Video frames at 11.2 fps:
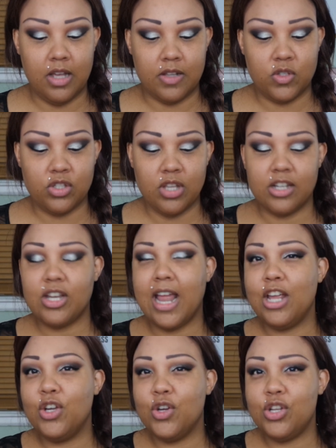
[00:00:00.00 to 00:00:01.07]
does such
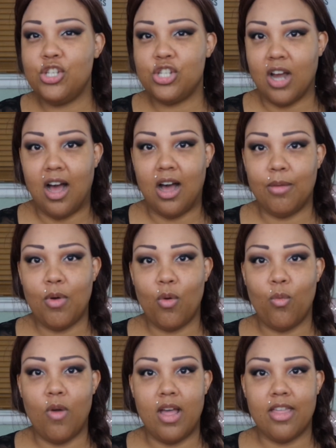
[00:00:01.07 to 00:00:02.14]
a good job
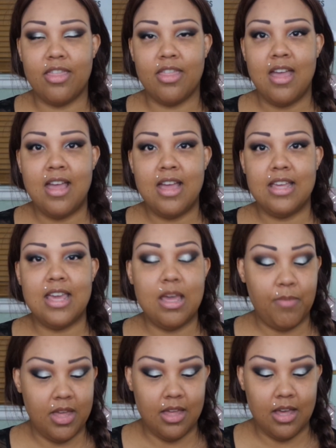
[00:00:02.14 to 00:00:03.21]
with
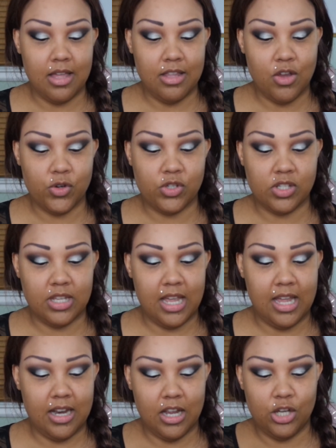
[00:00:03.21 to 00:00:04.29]
keeping your
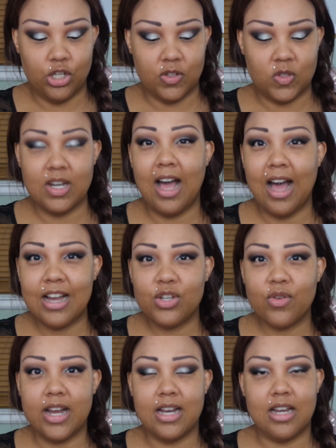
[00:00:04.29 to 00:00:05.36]
skin just
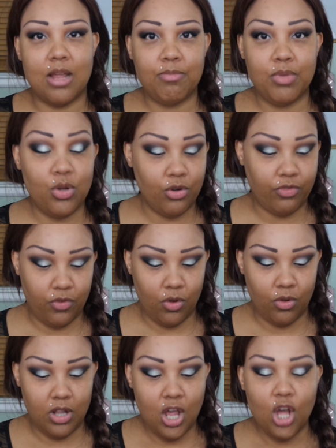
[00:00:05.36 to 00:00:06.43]
hydrated and
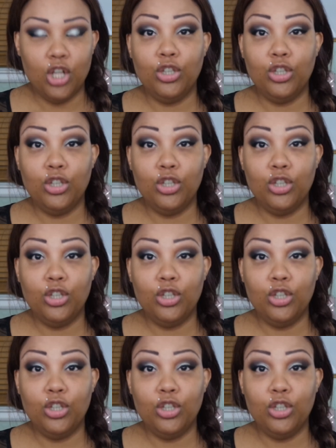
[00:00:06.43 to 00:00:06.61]
beautiful,